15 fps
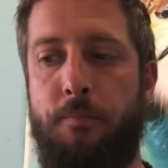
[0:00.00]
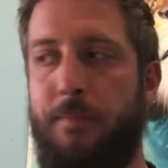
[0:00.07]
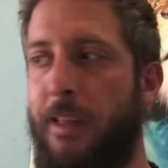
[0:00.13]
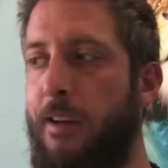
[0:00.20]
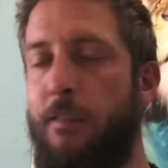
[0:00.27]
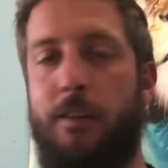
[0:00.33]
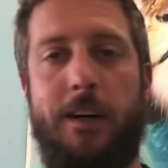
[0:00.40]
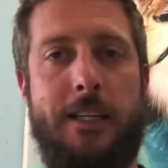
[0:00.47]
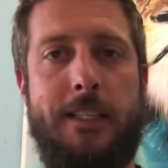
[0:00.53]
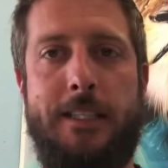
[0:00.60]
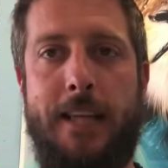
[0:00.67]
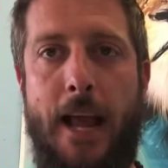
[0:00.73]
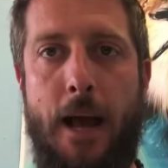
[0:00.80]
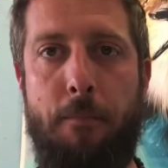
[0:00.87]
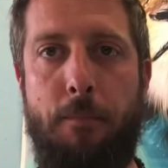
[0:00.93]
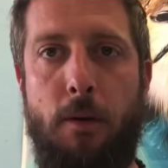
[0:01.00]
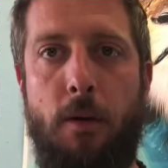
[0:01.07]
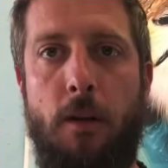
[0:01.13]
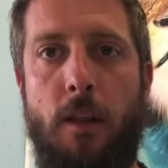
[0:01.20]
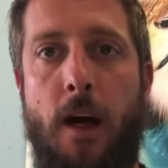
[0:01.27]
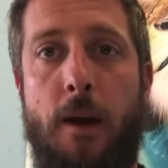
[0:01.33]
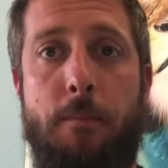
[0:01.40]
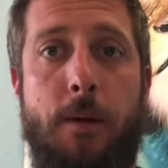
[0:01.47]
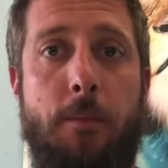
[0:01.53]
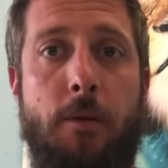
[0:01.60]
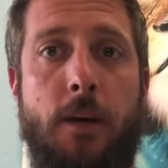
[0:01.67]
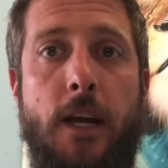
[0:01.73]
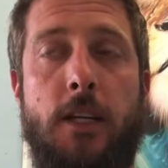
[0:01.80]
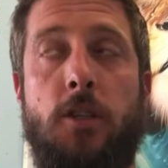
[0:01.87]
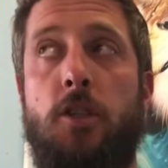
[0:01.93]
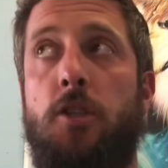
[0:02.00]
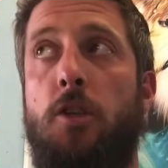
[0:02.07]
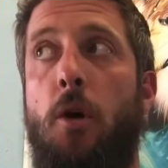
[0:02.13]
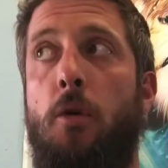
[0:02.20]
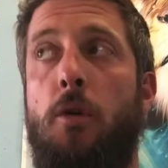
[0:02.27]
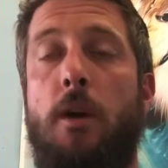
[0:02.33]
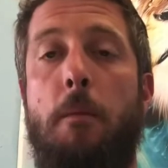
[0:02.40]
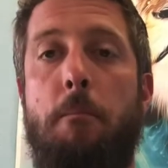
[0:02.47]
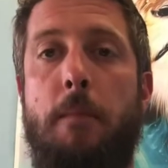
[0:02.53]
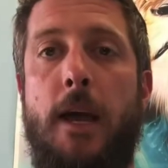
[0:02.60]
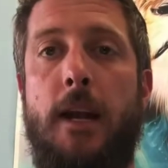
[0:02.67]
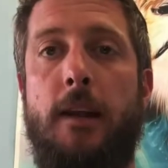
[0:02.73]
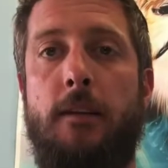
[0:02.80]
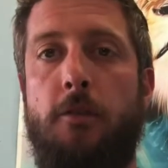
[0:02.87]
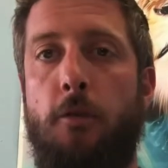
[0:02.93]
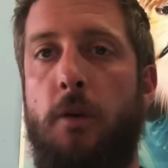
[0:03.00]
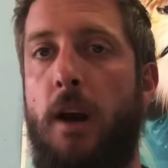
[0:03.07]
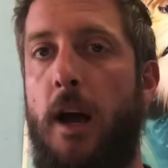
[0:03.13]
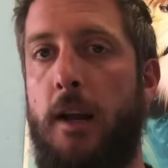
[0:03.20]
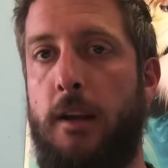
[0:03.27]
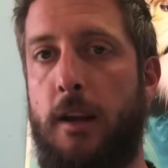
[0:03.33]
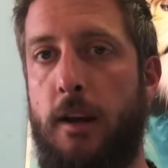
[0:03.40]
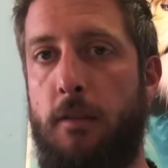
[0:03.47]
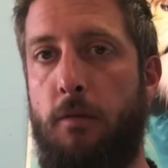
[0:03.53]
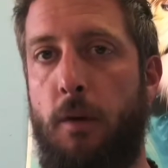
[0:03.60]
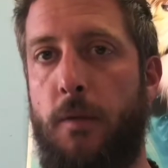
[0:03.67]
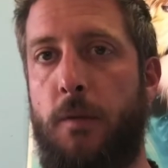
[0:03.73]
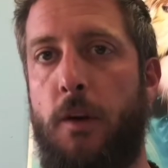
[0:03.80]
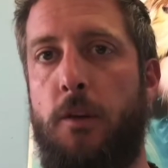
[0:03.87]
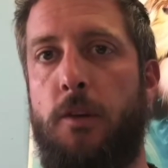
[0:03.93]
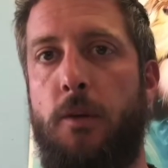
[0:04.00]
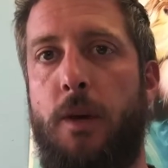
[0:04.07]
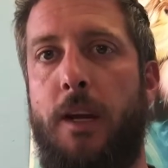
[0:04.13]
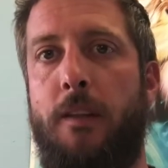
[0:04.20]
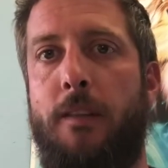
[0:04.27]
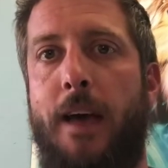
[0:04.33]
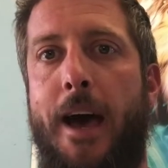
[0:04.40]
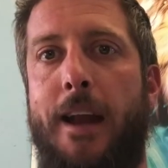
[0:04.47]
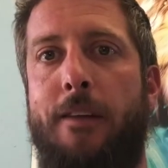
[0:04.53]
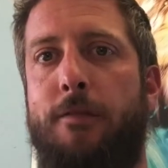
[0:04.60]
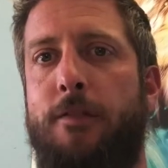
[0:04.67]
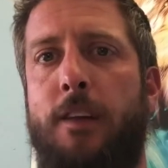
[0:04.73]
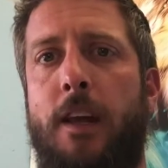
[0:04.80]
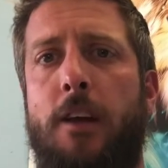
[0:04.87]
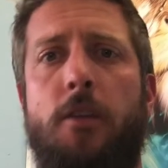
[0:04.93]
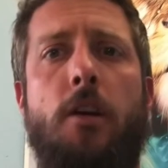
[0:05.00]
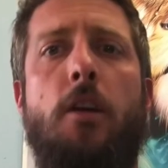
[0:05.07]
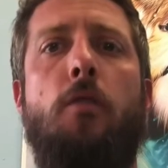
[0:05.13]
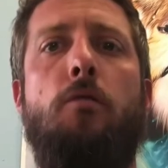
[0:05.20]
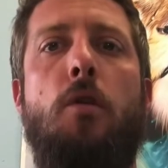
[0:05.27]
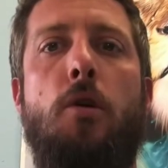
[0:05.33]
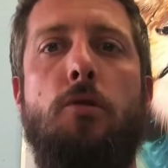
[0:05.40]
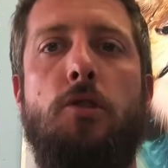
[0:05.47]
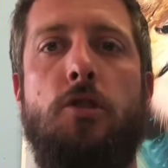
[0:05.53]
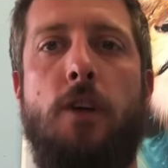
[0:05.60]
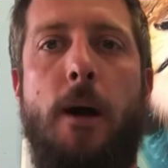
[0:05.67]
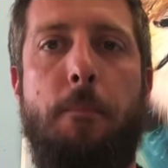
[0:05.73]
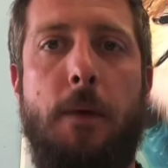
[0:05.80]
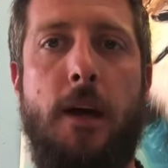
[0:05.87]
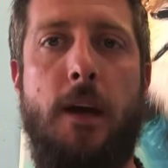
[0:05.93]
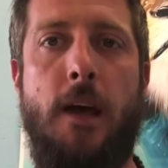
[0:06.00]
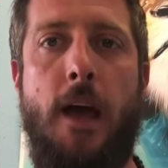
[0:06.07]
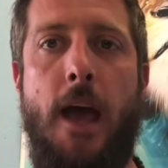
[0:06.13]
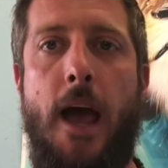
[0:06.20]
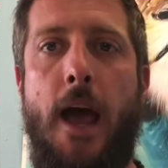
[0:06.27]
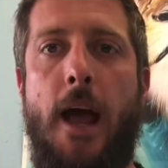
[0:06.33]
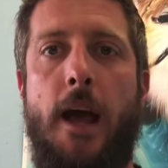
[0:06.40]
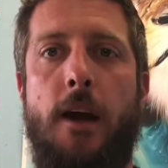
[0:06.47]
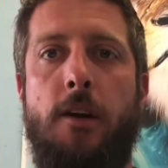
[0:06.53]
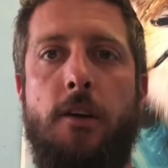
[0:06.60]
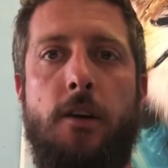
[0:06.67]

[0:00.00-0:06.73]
For example, a lot of people get so committed to an idea of what they're doing that if, say, you're on a road trip and you're